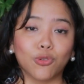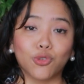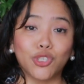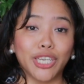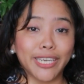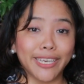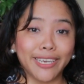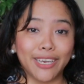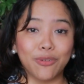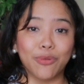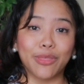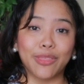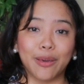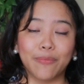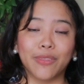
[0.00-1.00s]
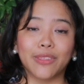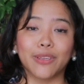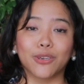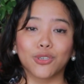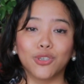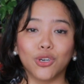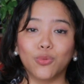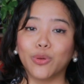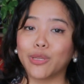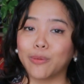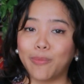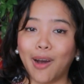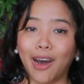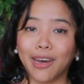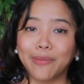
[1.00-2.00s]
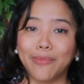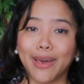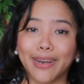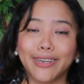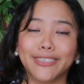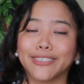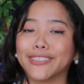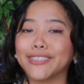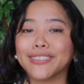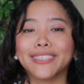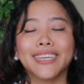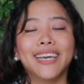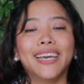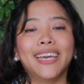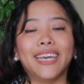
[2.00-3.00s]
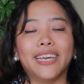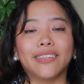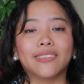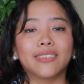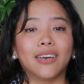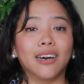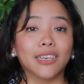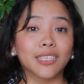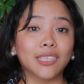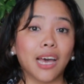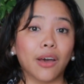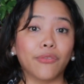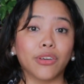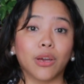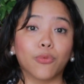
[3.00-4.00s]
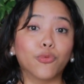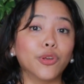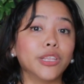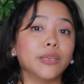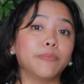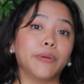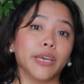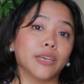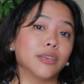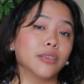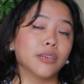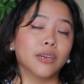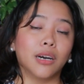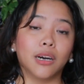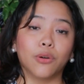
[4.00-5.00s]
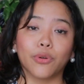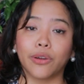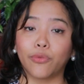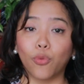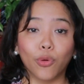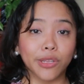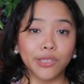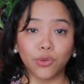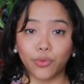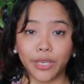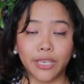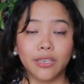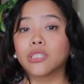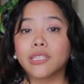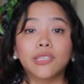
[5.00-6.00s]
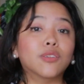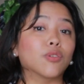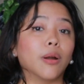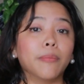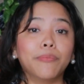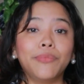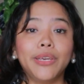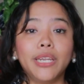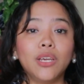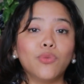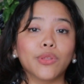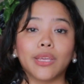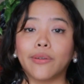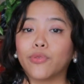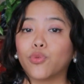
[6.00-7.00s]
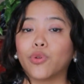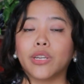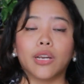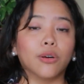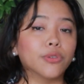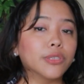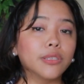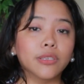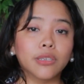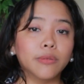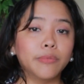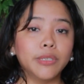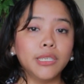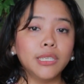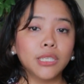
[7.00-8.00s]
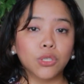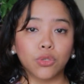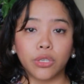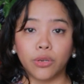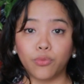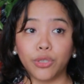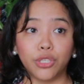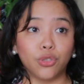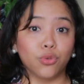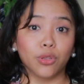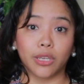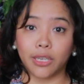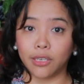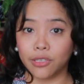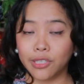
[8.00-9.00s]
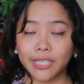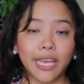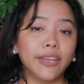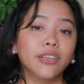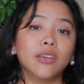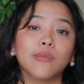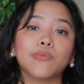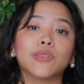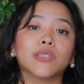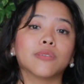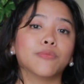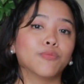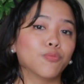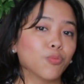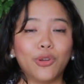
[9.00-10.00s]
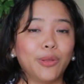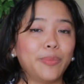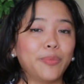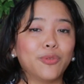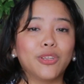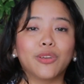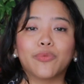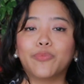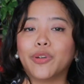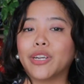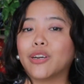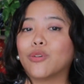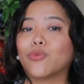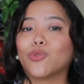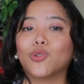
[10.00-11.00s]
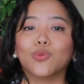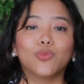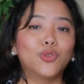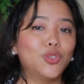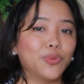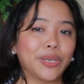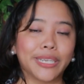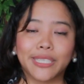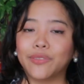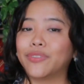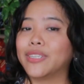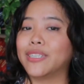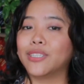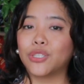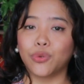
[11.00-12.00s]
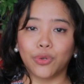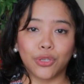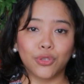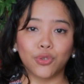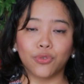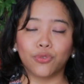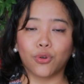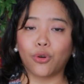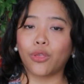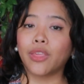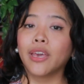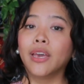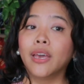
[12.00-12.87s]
checking in with them that they're good with their pod managers. It's us having a really big, we have a once a week scrum meeting with everyone else in the company. So then we do like our stand-ups, putting people in breakout rooms, doing activities, so on and so forth.